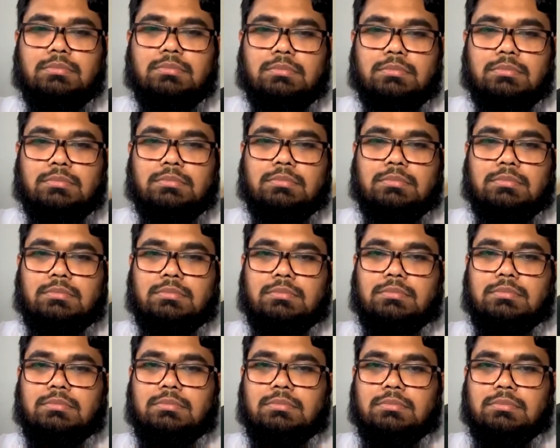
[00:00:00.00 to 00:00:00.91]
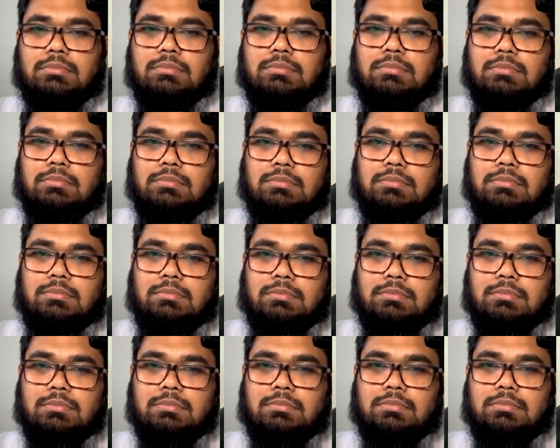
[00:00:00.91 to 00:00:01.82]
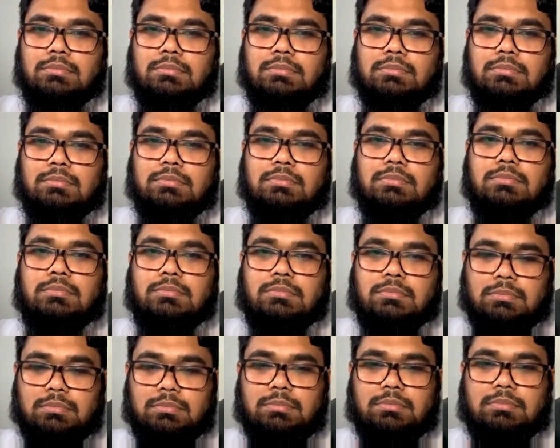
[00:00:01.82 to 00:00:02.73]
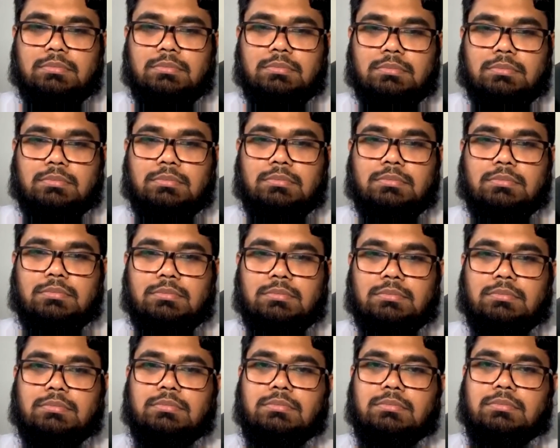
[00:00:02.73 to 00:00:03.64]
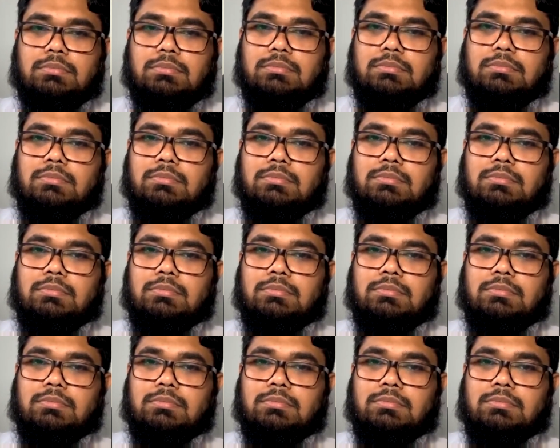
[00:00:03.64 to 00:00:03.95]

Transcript: [no speech]